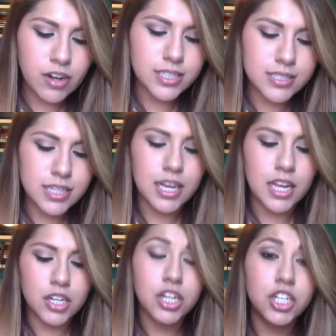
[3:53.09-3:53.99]
It's the
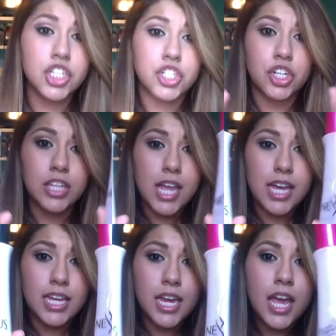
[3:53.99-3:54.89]
Color Assure
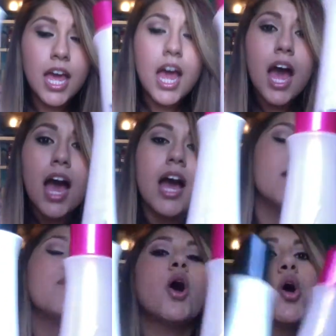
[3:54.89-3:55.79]
line.
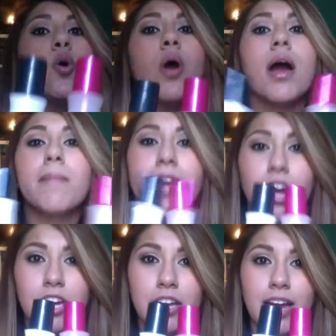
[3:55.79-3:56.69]
Oh my
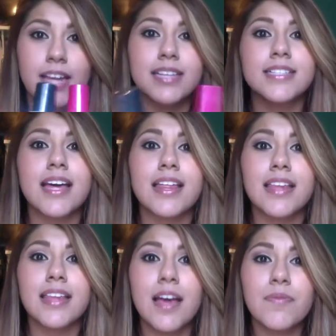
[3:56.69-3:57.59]
god, you guys.
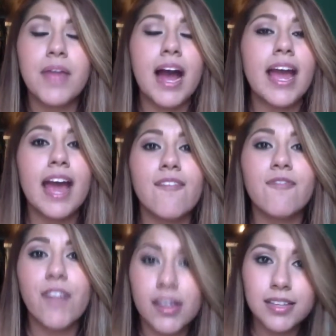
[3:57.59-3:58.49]
I have
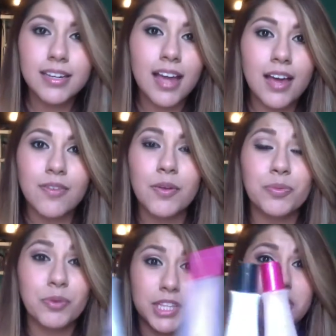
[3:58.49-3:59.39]
fell in love
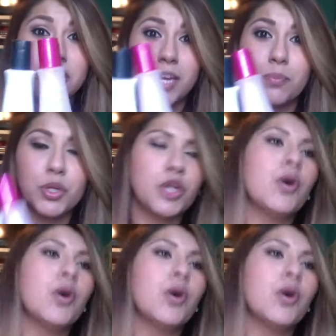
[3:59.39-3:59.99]
with this shampoo.